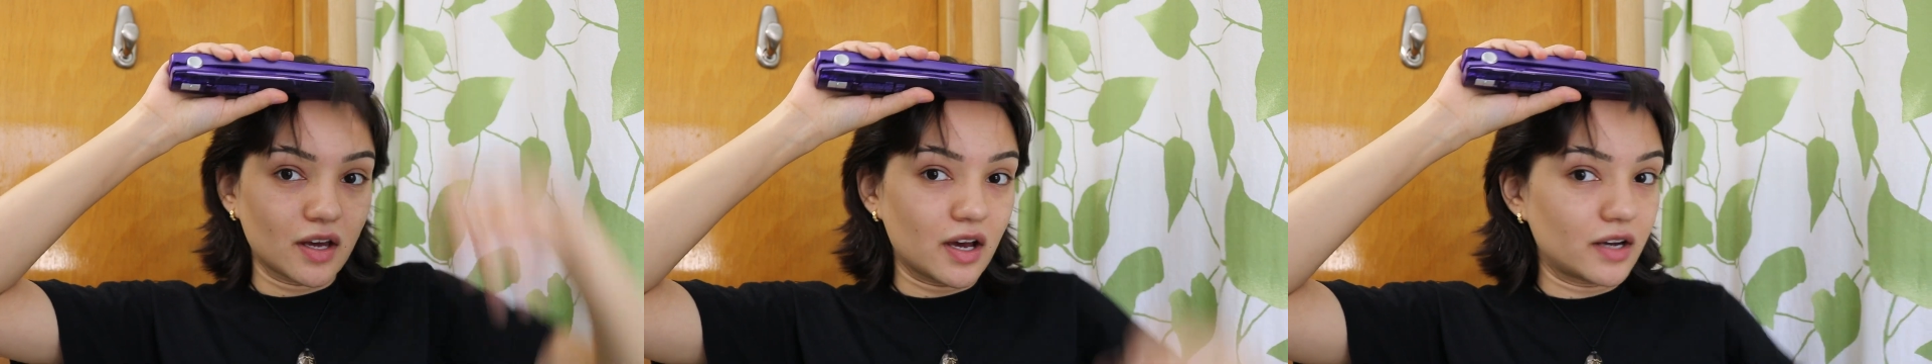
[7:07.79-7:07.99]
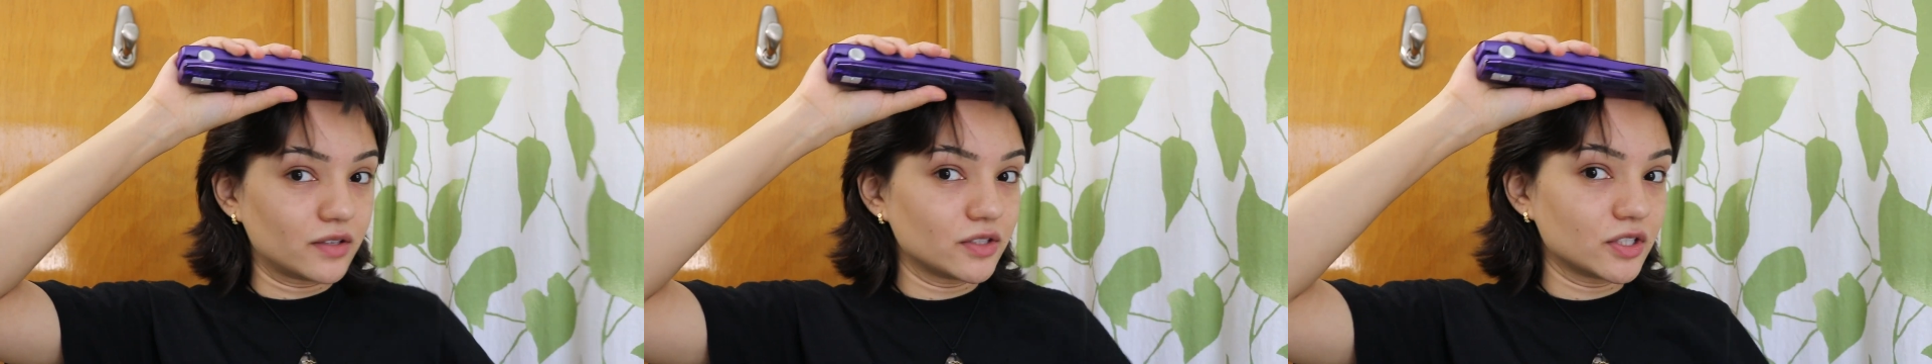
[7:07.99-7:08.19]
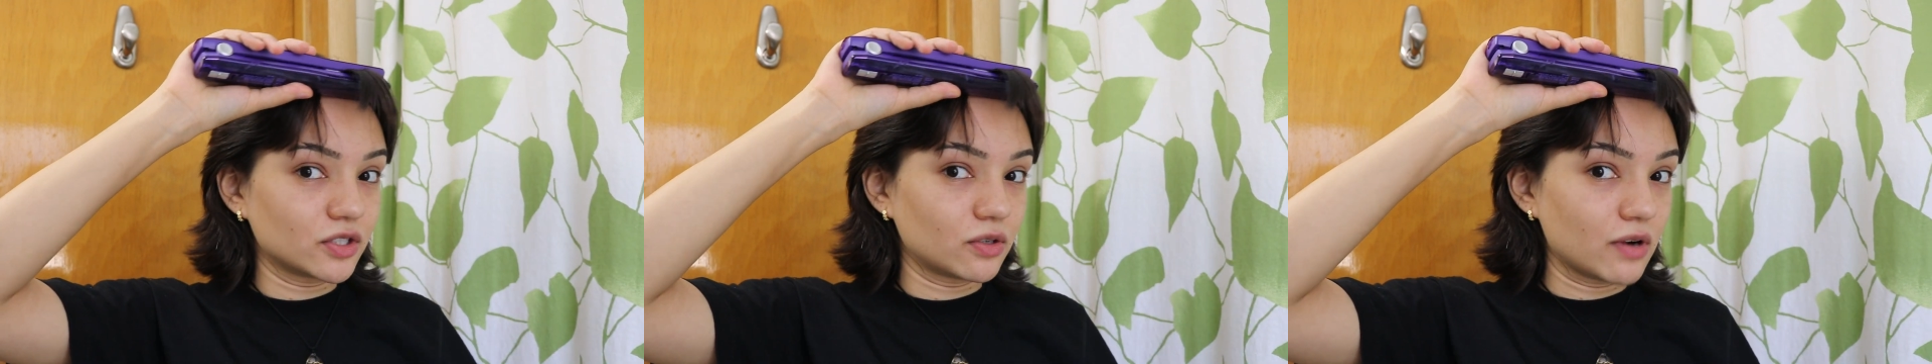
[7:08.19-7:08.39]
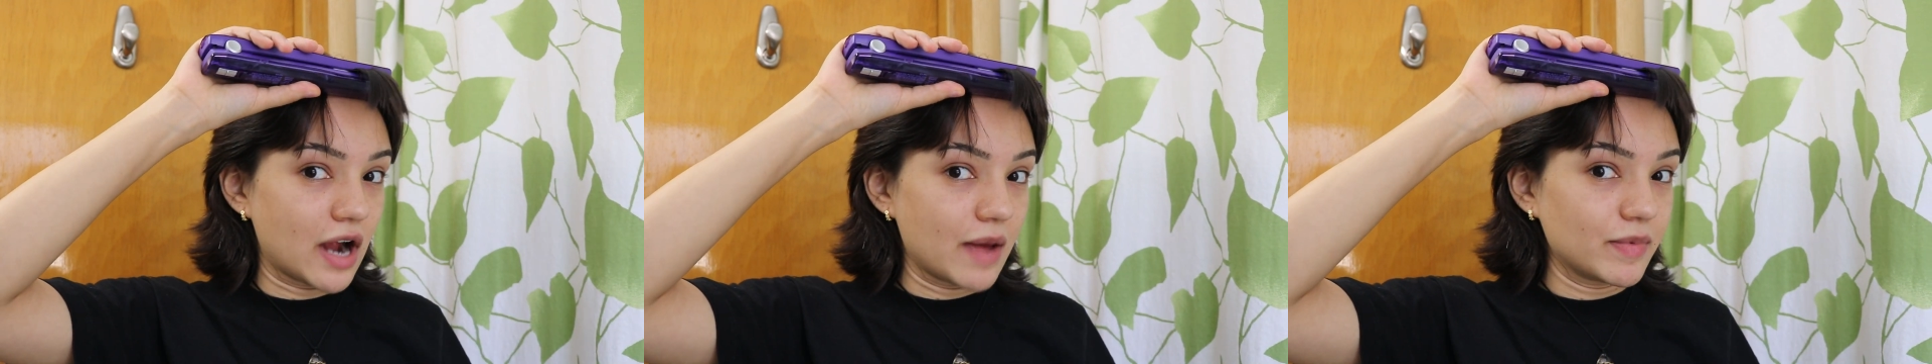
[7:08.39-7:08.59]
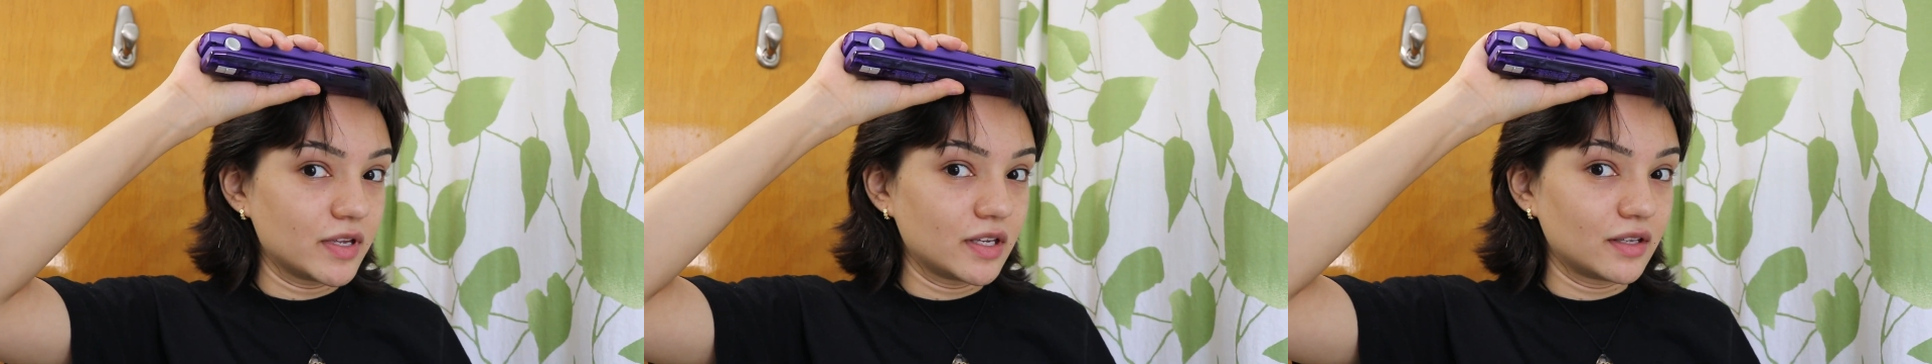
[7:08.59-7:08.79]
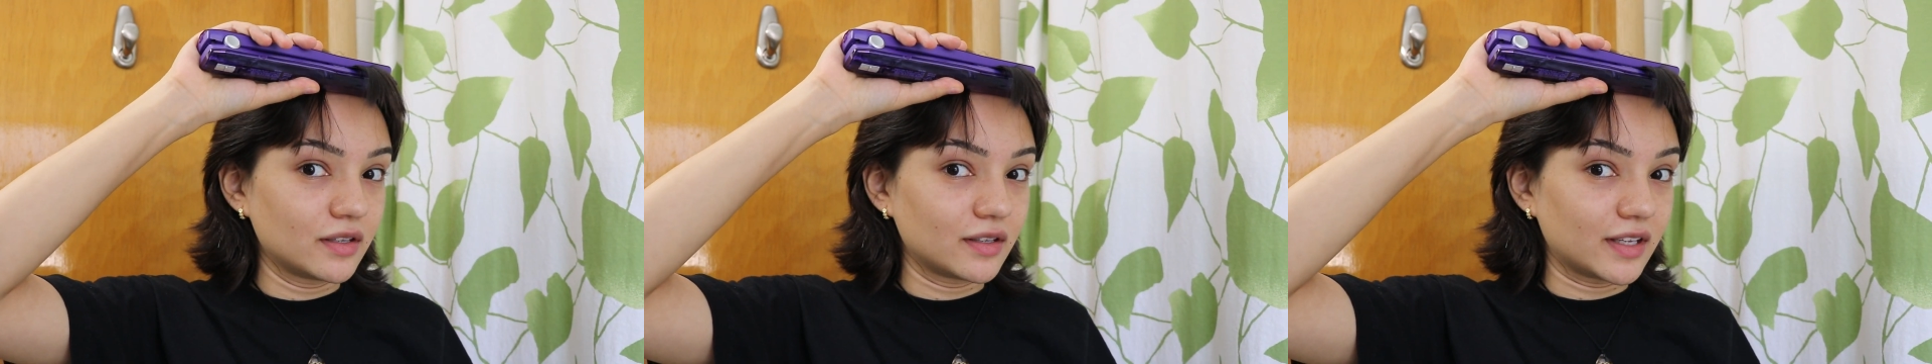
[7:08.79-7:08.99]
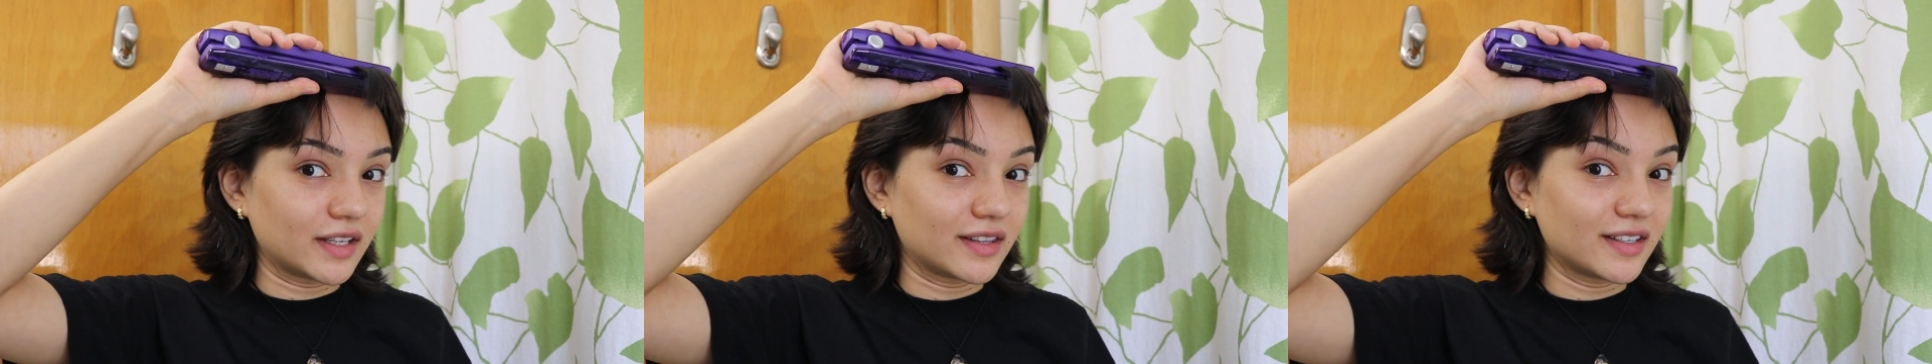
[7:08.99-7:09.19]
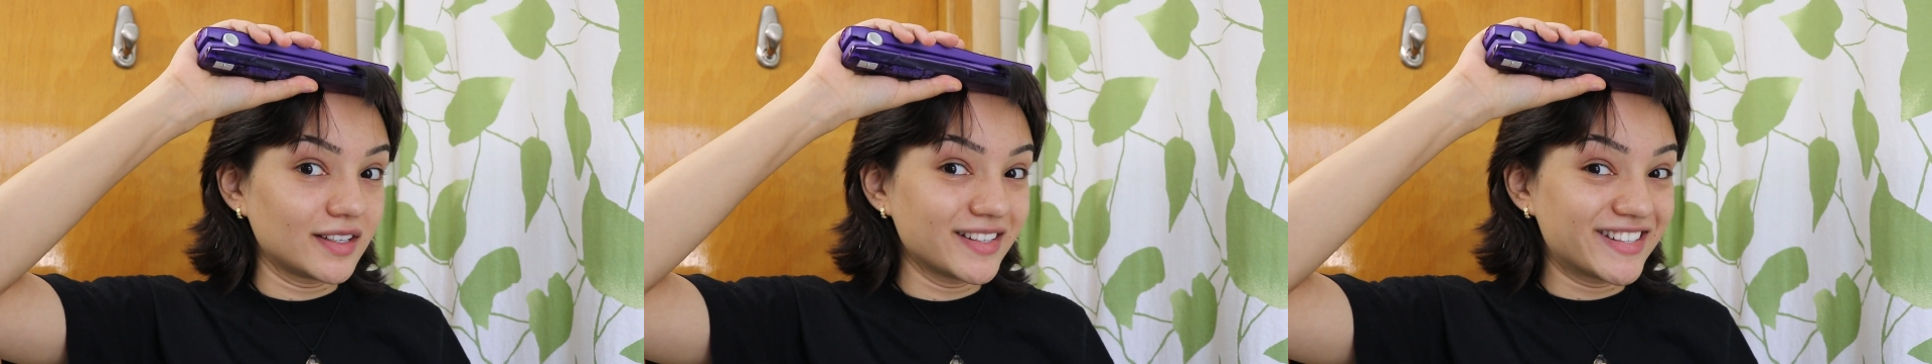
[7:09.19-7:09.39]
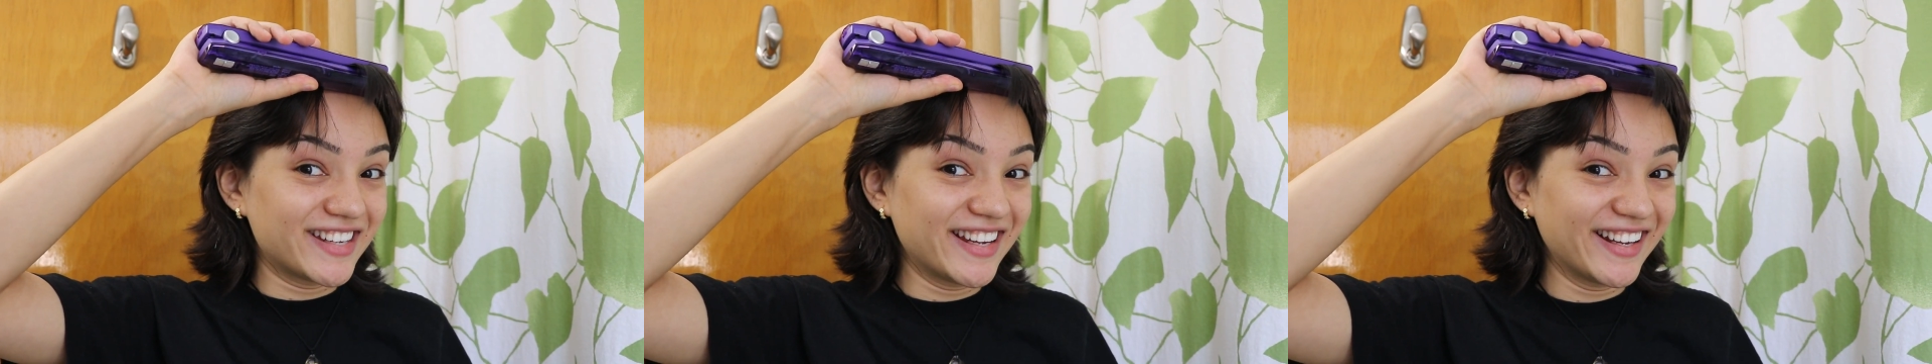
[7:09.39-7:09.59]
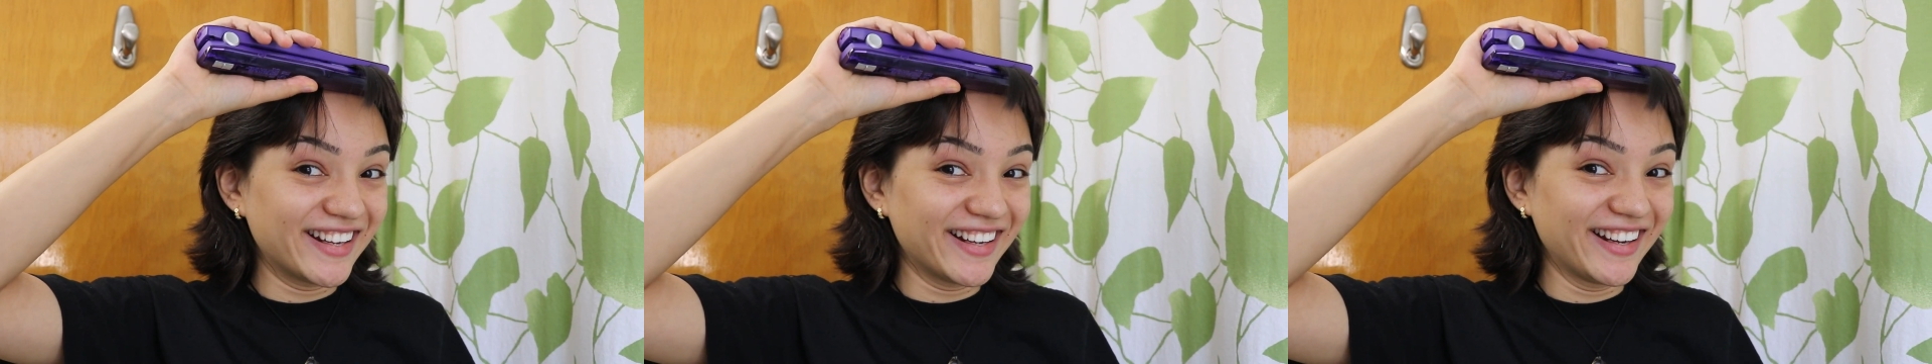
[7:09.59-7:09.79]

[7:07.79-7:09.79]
I'll just grab it like this,